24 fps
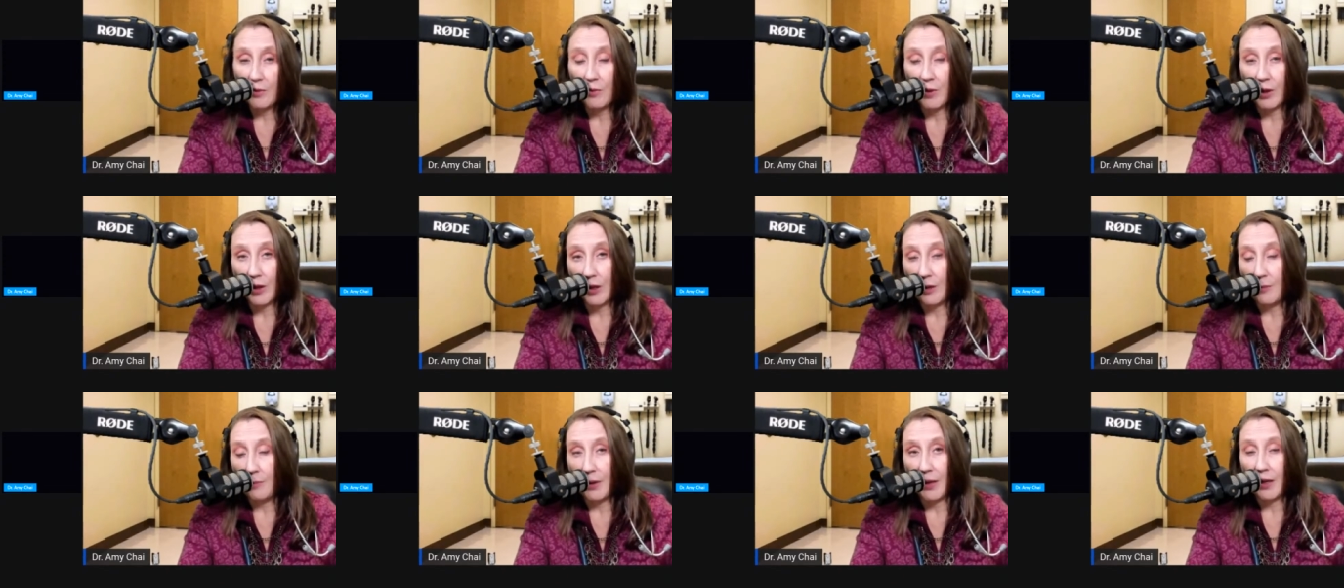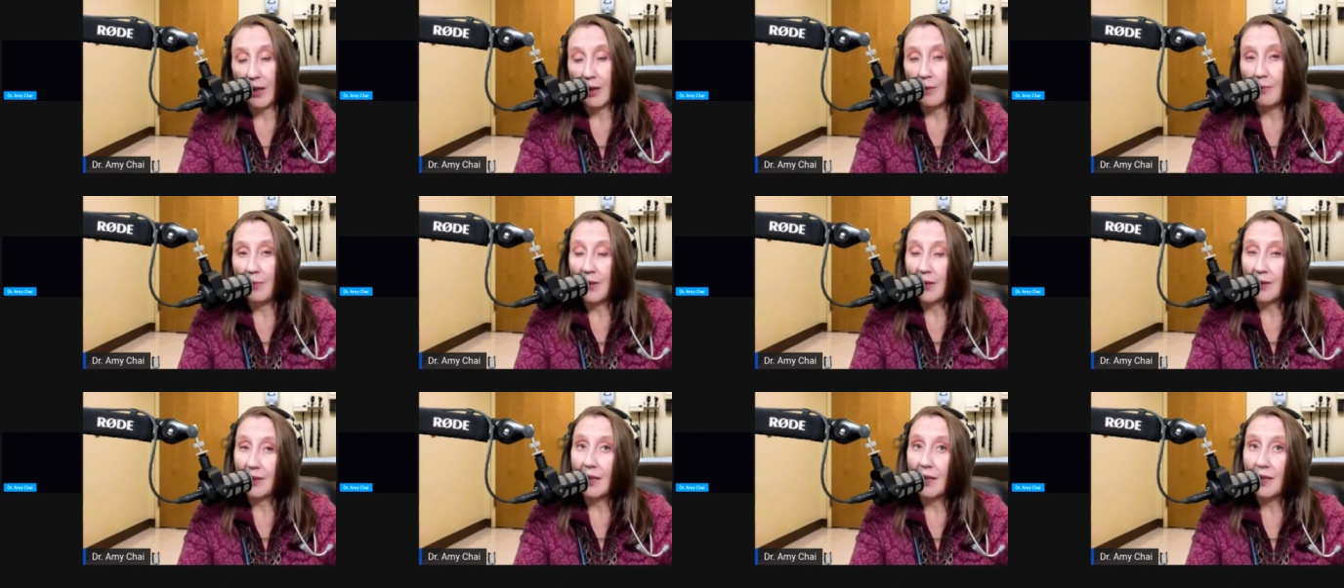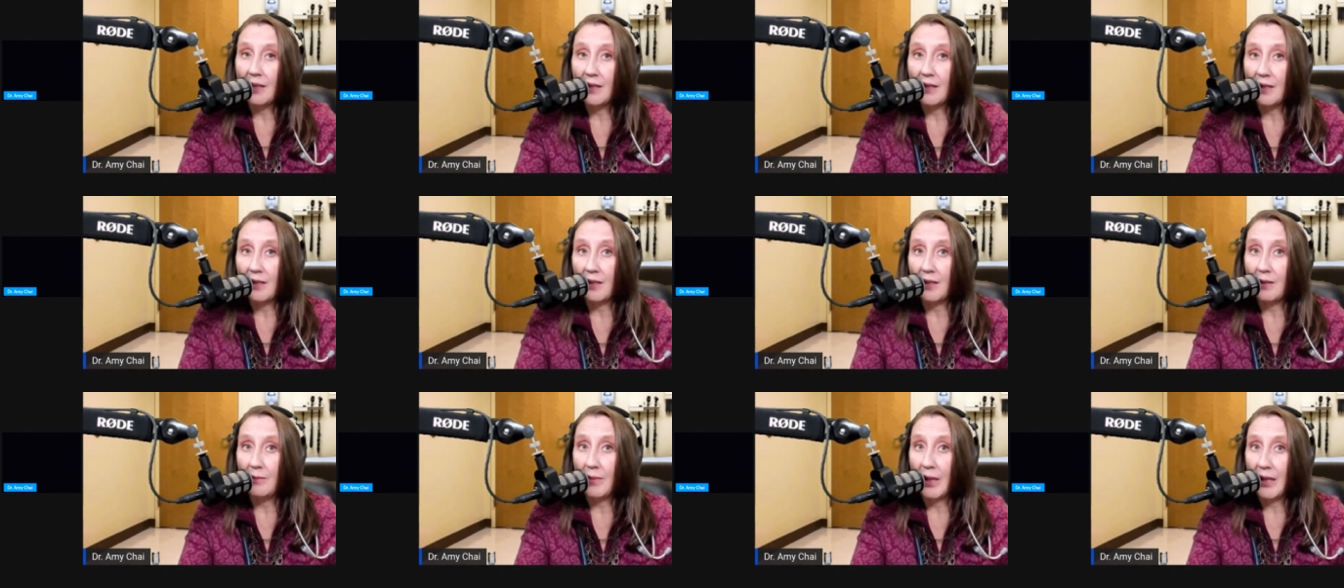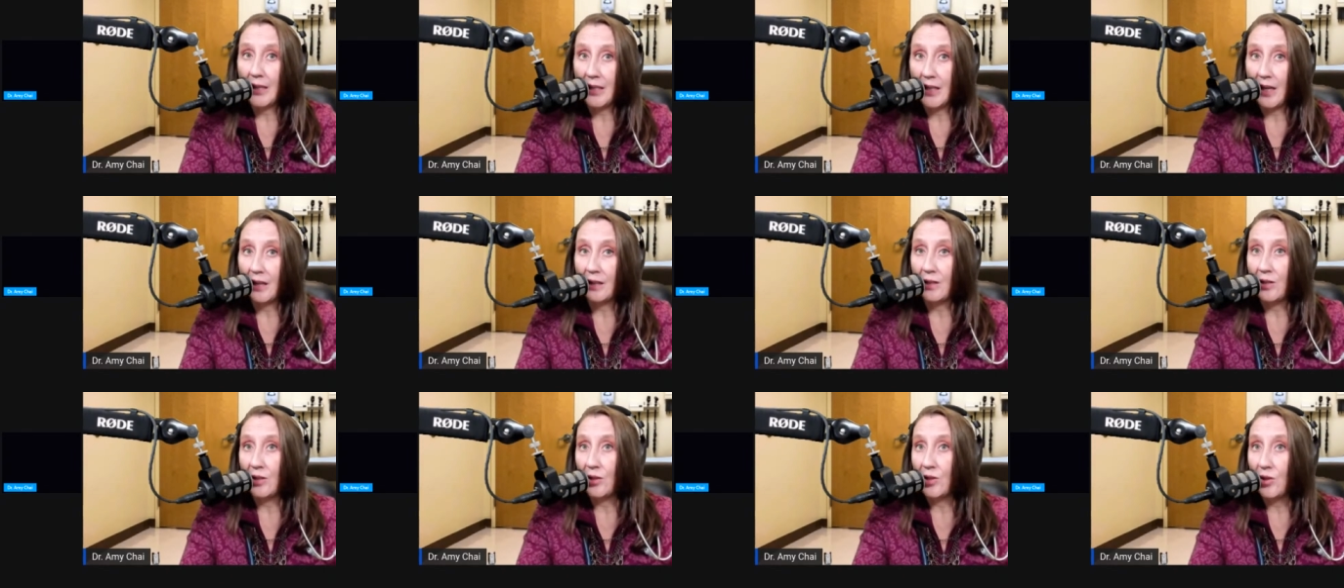We're going to pick up this insulin. My
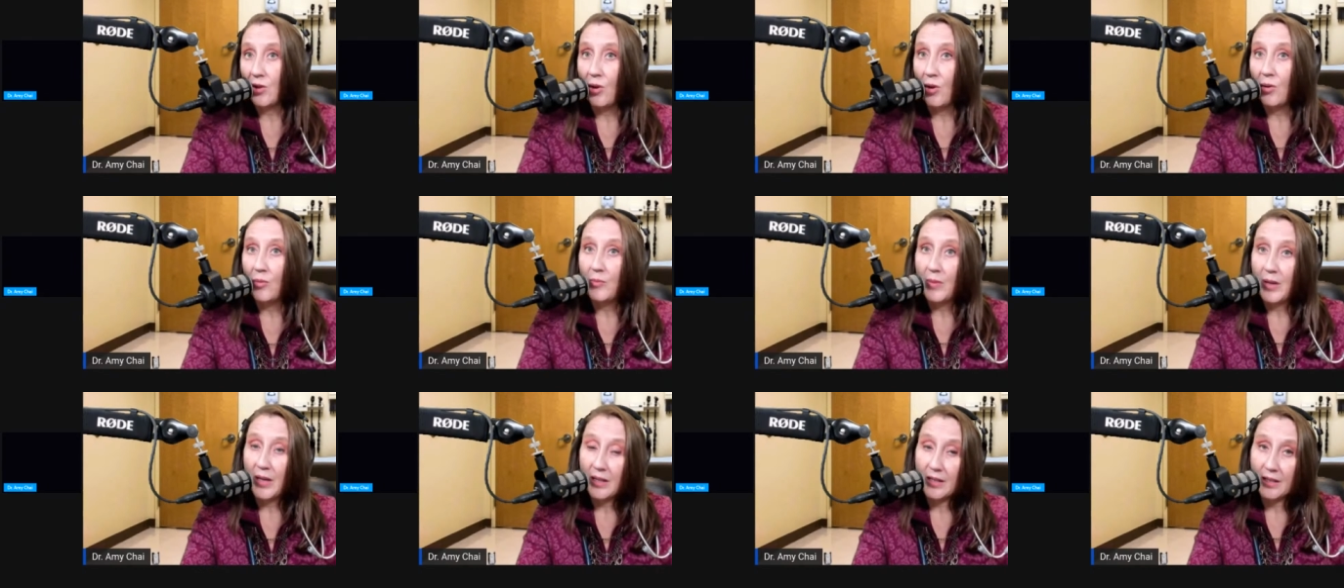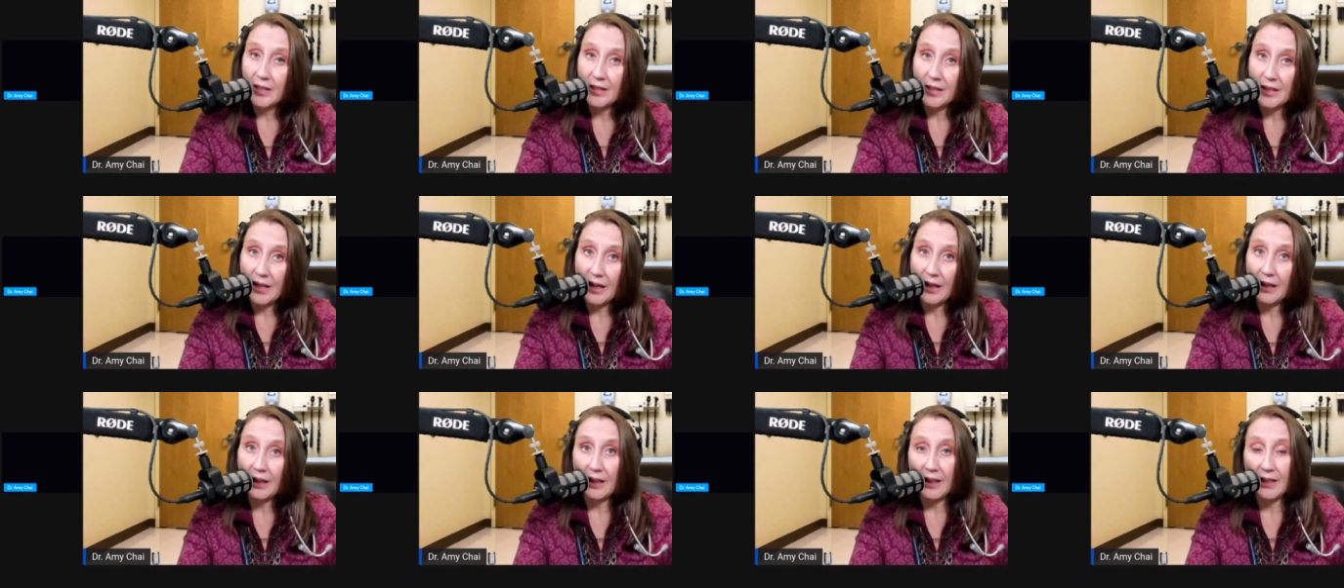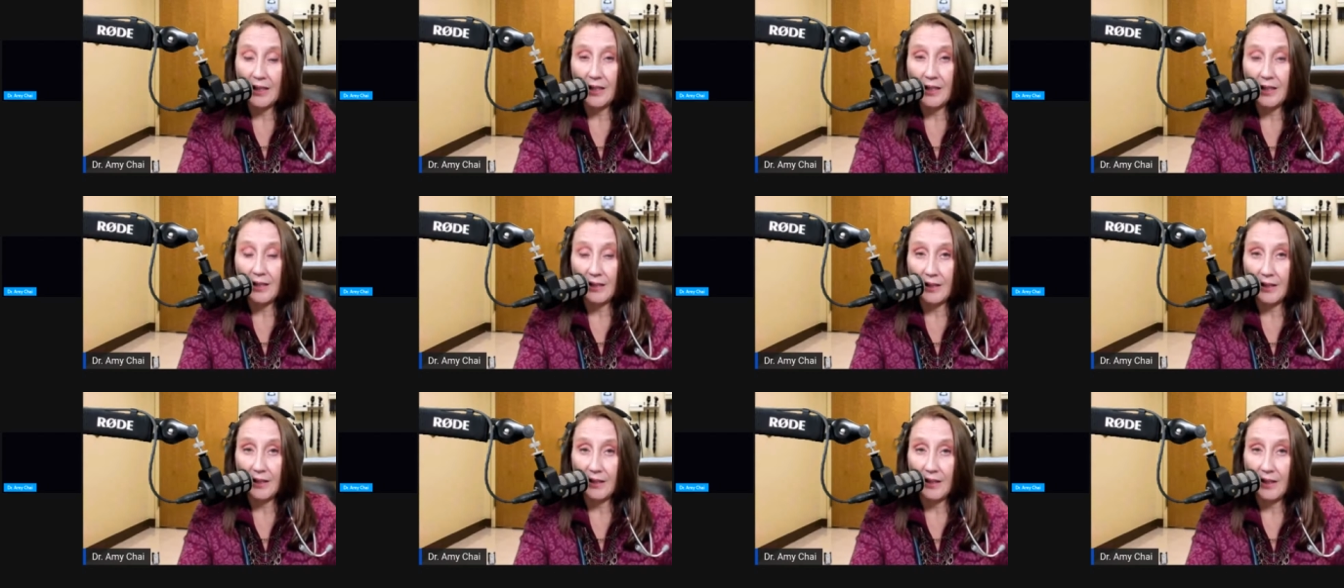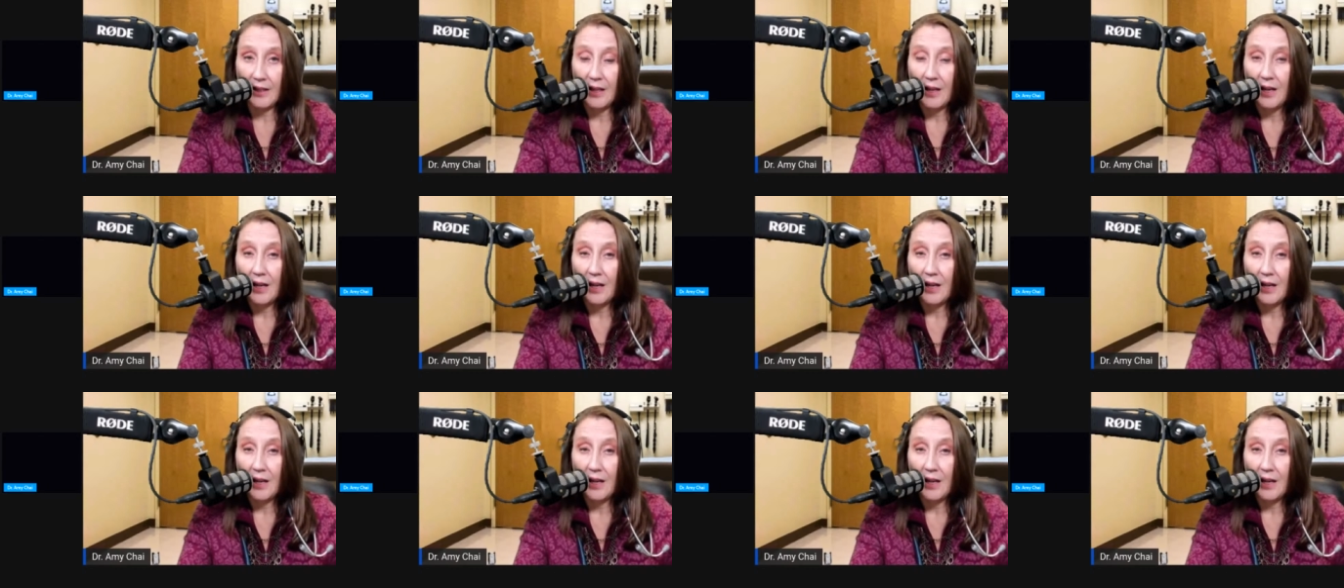doctor told me to take insulin